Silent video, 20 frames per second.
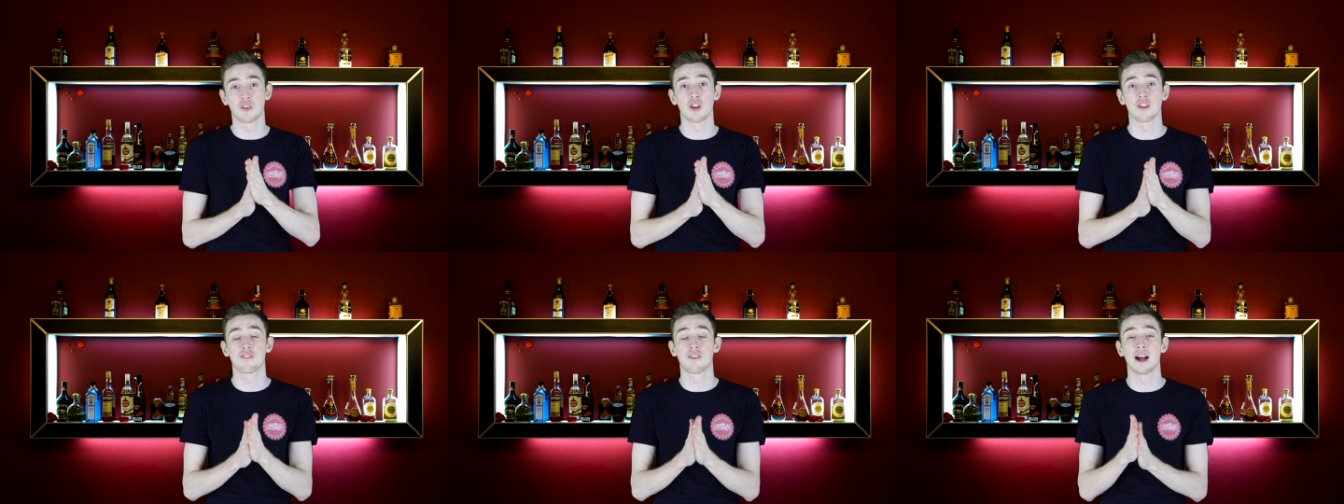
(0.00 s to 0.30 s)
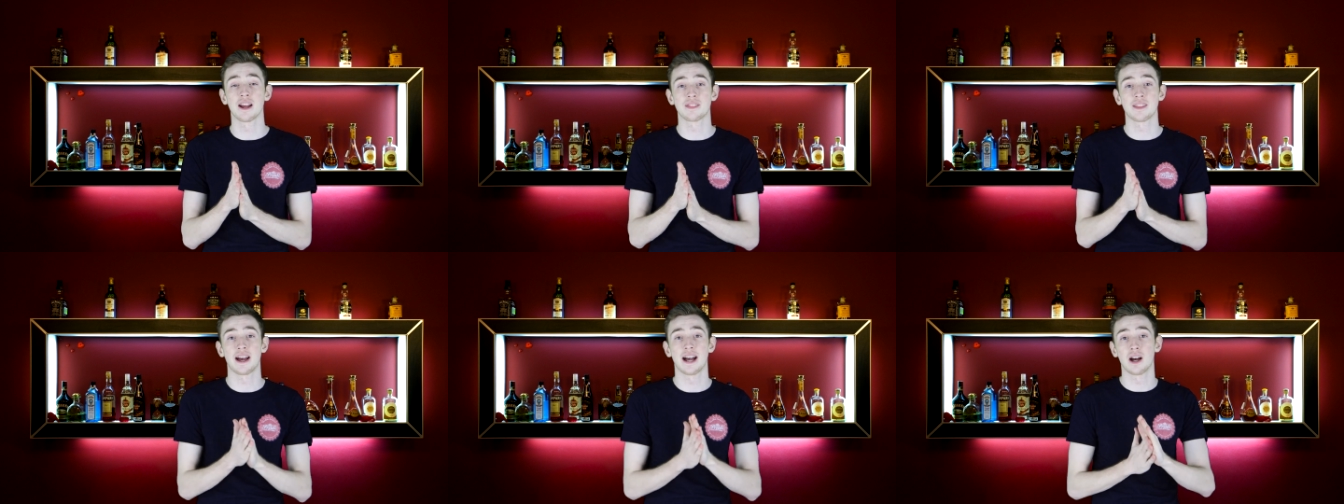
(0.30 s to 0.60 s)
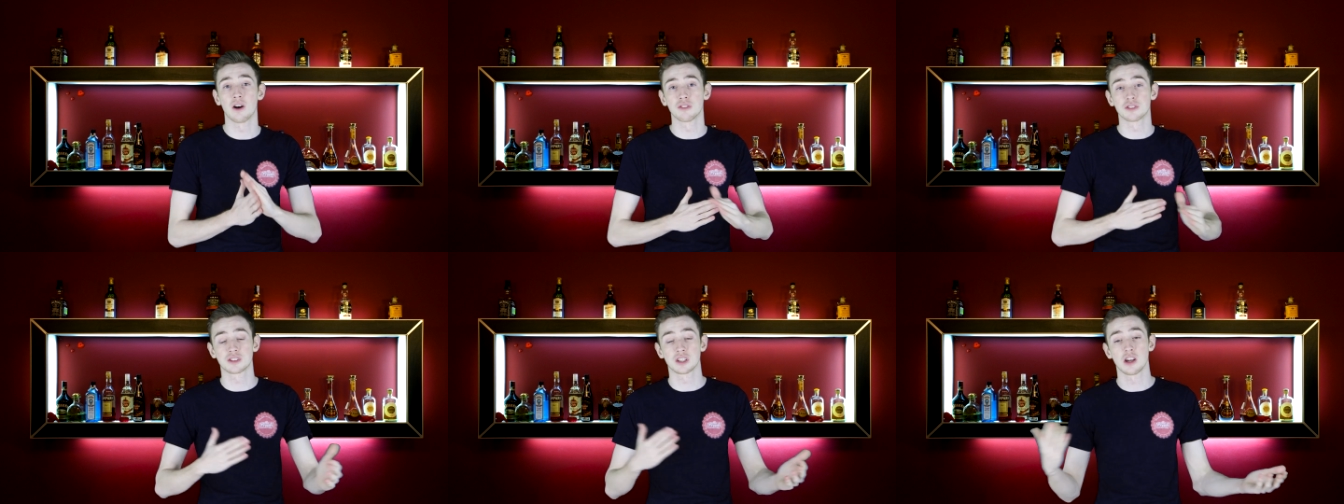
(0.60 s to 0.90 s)
for the fact that
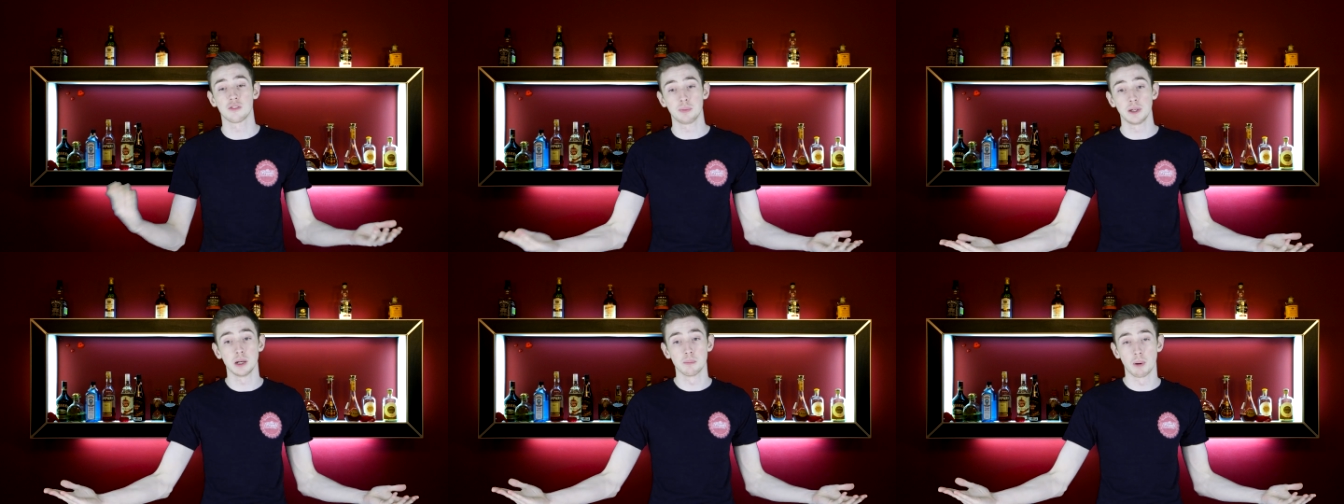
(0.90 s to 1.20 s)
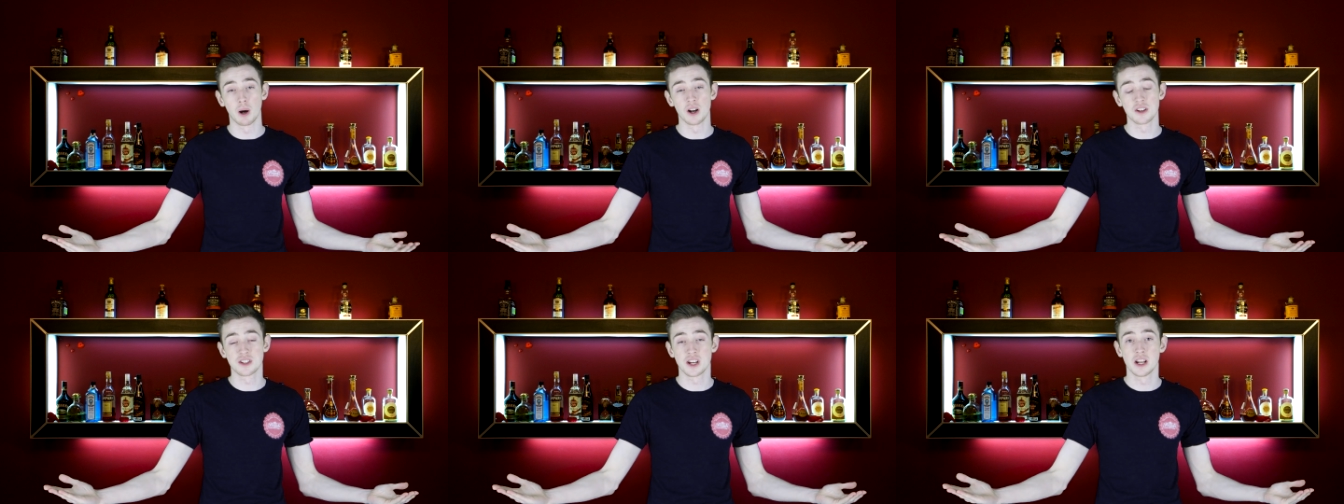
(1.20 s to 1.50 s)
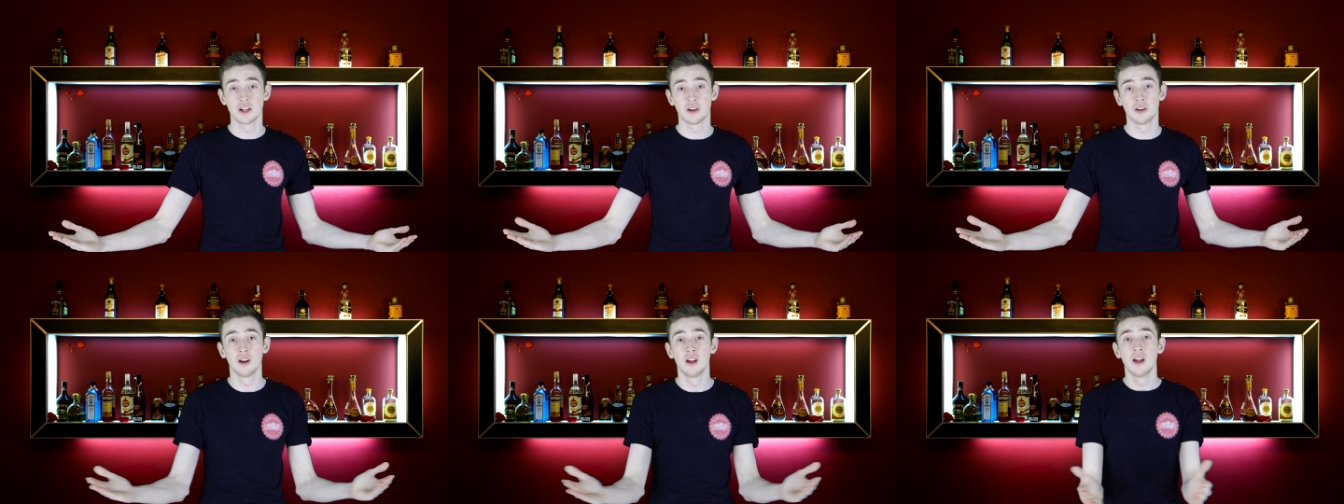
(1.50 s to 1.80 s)
I obviously have been a
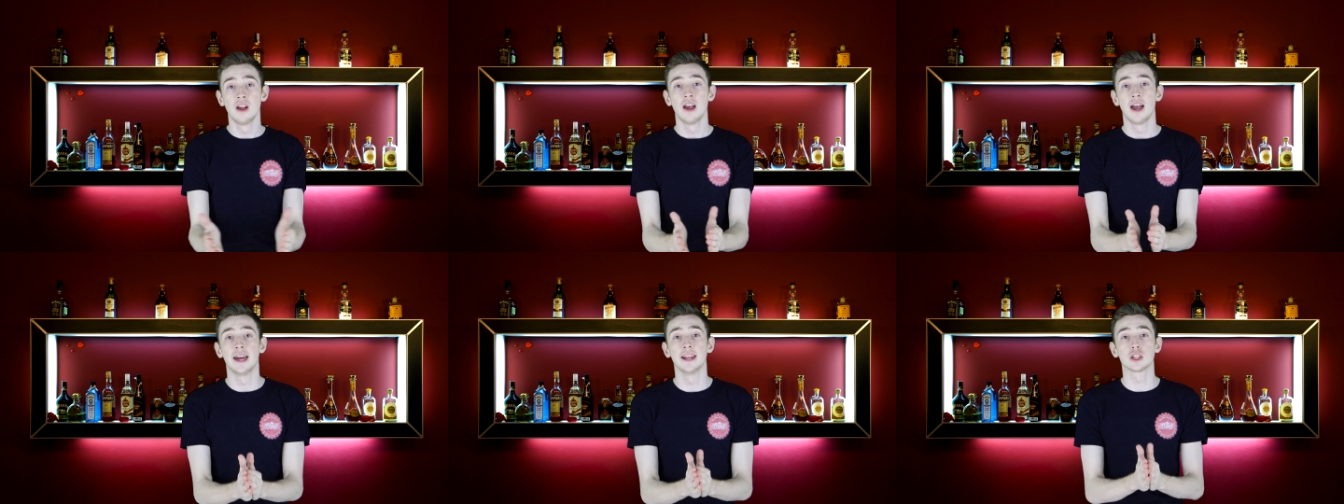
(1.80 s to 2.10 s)
bartender.